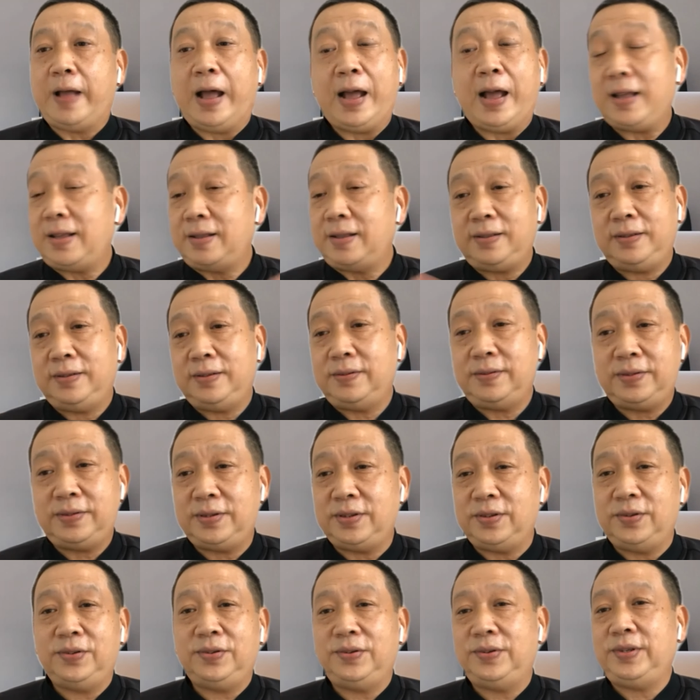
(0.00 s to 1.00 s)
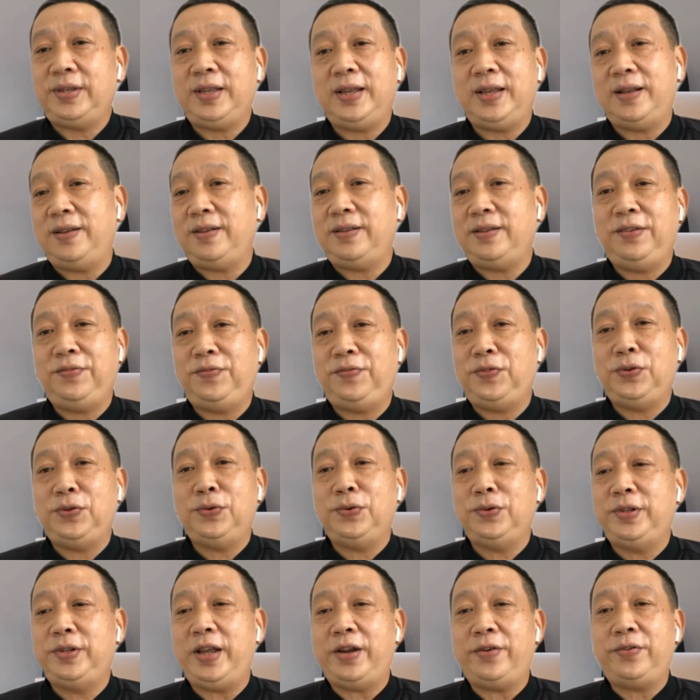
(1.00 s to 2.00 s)
I, so yeah, if
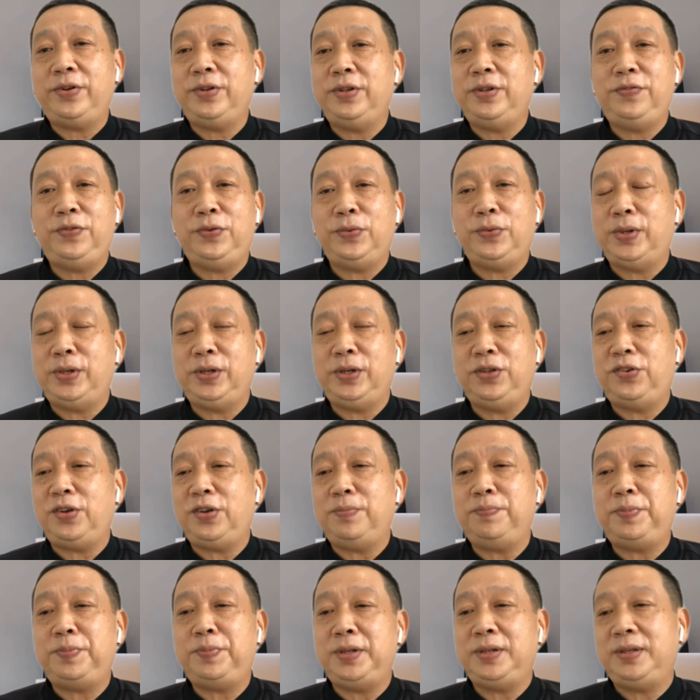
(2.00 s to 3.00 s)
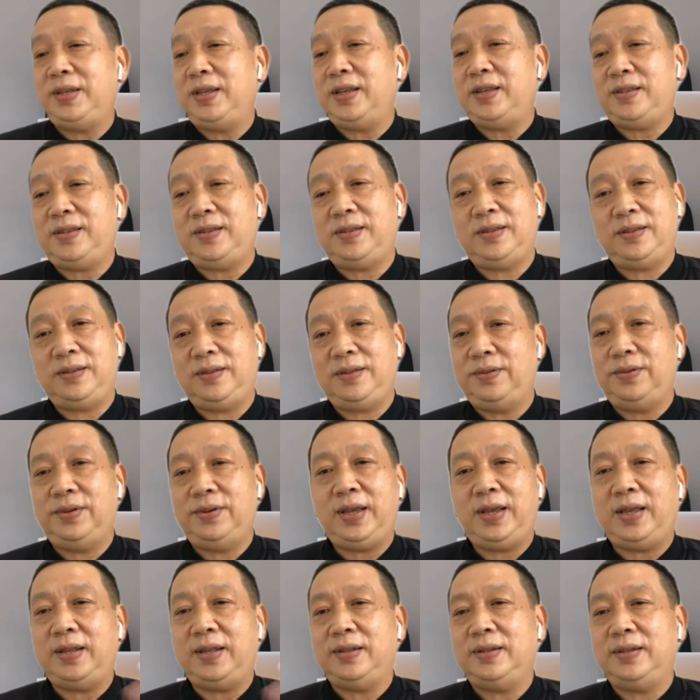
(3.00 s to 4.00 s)
you, Daryl, if you want to jump in, yes, you
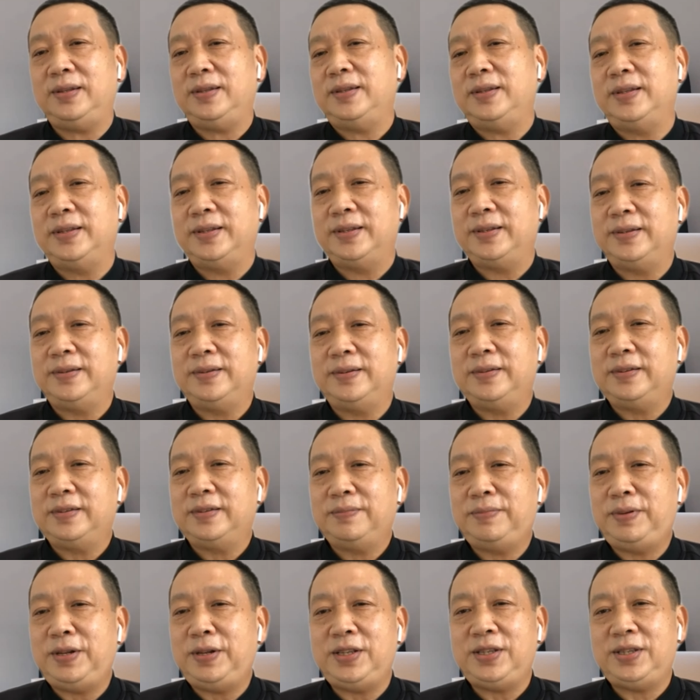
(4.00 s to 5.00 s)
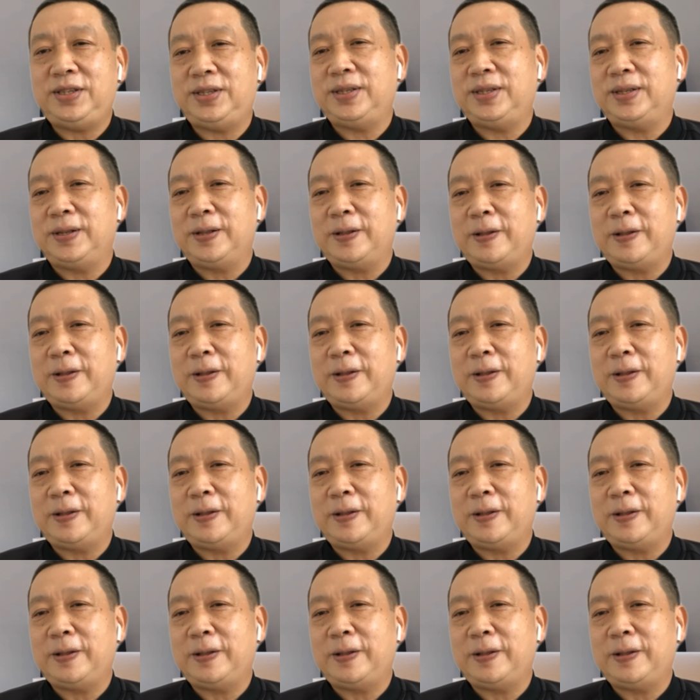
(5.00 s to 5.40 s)
can, please.